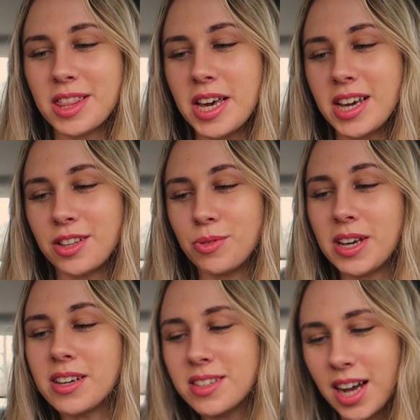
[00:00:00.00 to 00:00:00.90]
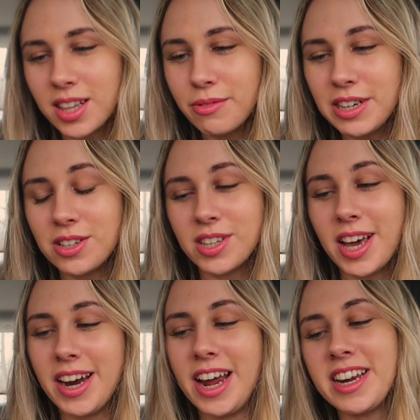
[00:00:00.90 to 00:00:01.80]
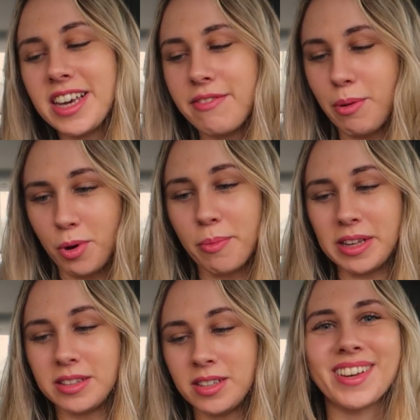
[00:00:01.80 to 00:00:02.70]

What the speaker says: thing doing exactly what you say at any given moment.